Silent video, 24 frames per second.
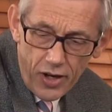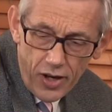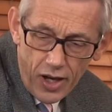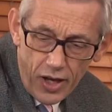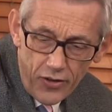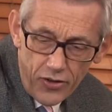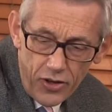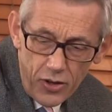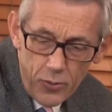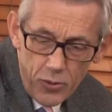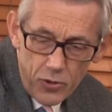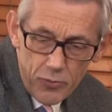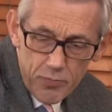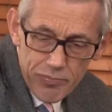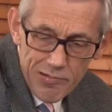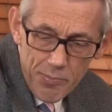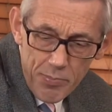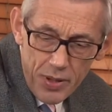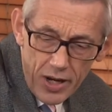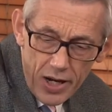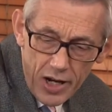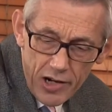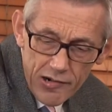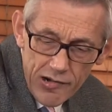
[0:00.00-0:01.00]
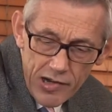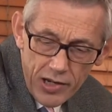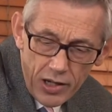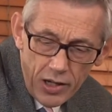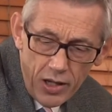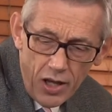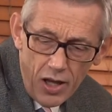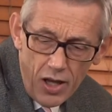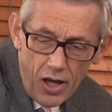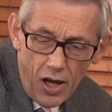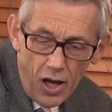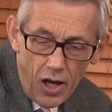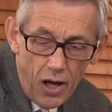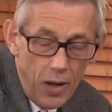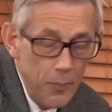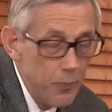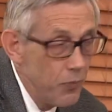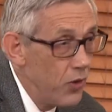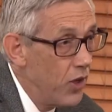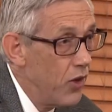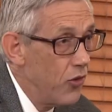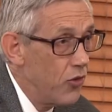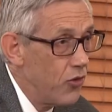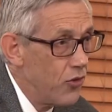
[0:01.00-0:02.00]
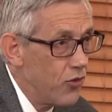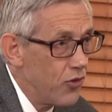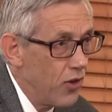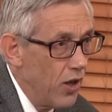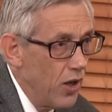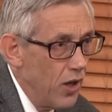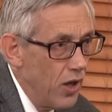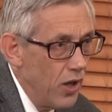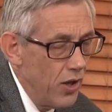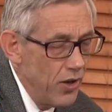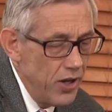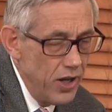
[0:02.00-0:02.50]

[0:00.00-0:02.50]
as he was preparing um, his, uh,